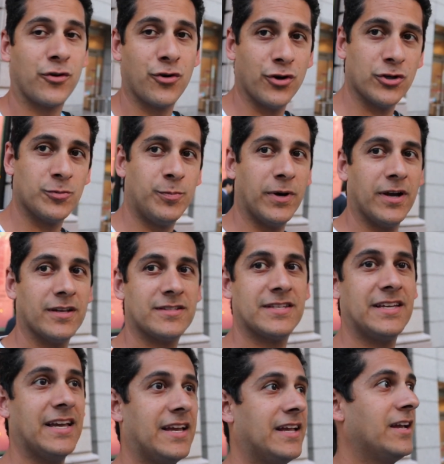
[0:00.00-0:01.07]
cruise bus to
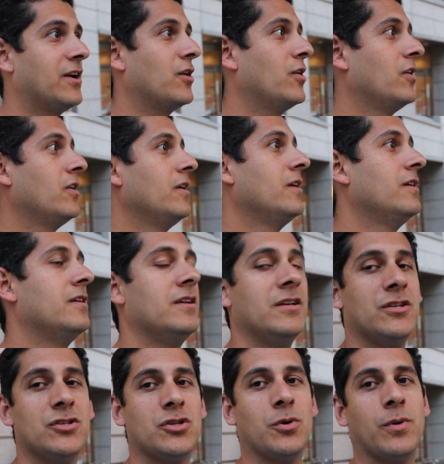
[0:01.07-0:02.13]
get here
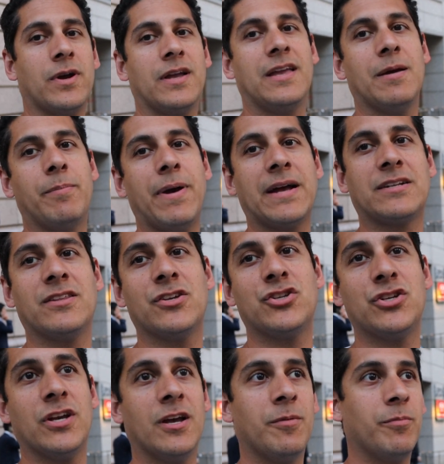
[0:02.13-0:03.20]
so we can get back to the
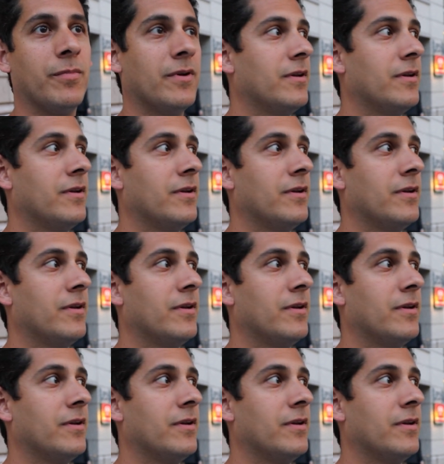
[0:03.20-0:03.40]
ship